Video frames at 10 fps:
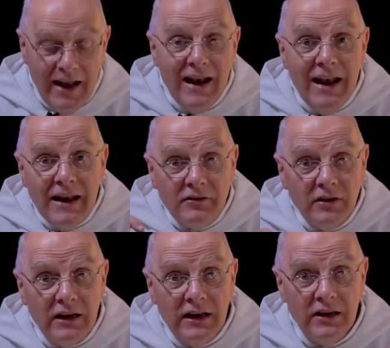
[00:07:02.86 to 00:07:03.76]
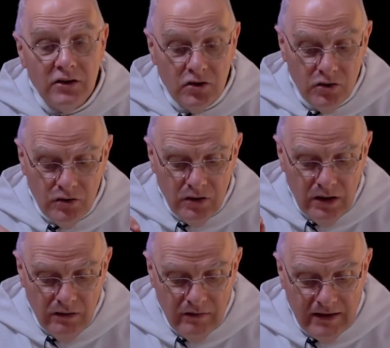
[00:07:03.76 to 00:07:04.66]
Literally, to
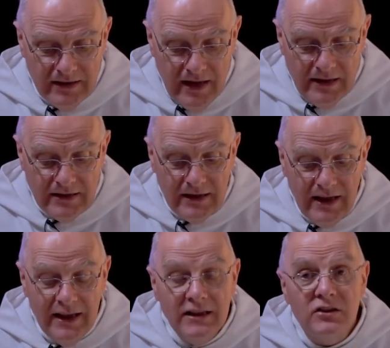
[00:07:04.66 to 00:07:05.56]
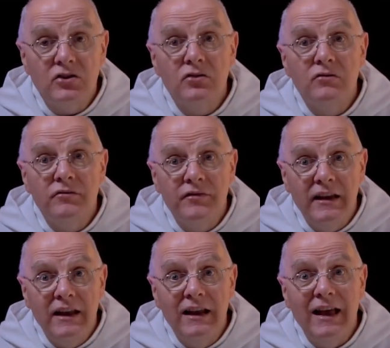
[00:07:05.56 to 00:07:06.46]
resent is to
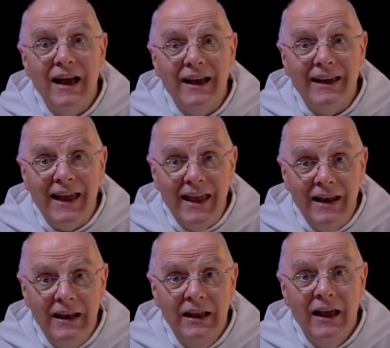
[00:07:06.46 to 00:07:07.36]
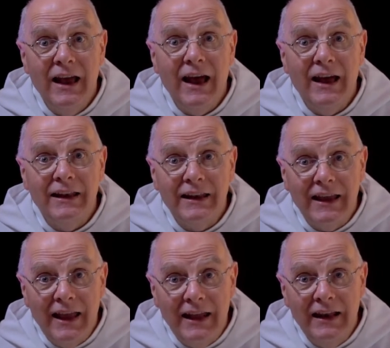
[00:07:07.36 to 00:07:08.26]
feel again and
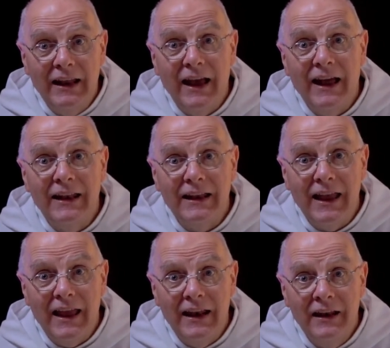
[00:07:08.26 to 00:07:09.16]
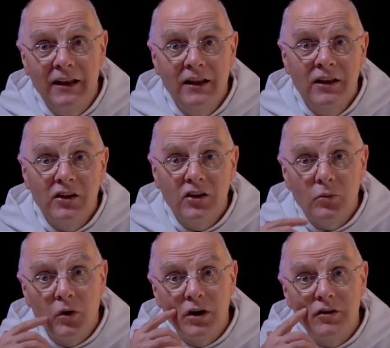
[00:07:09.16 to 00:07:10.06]
again and again. The
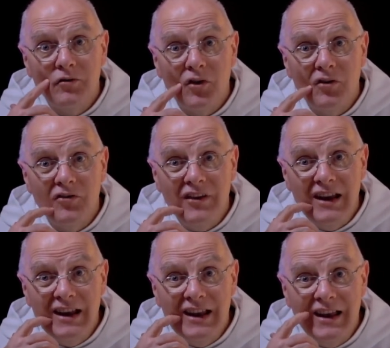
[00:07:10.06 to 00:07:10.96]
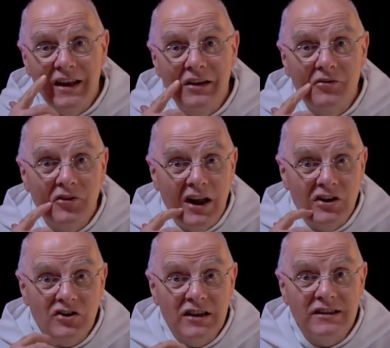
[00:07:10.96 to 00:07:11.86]
word for feel in
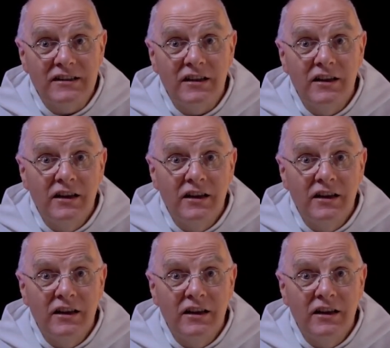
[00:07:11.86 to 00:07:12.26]
French is